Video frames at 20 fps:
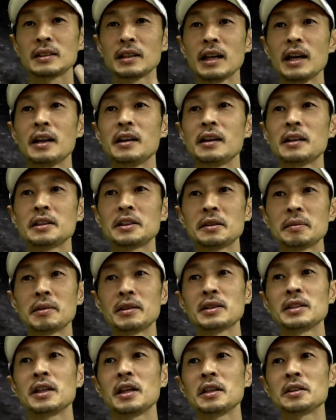alien
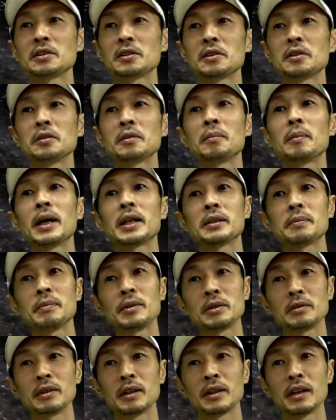civilization might
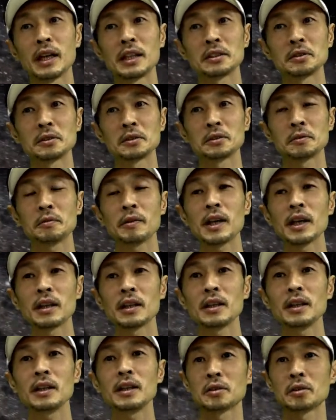build a Dyson
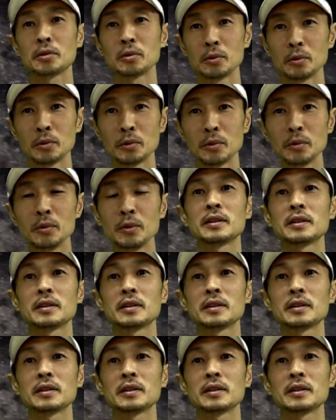sphere to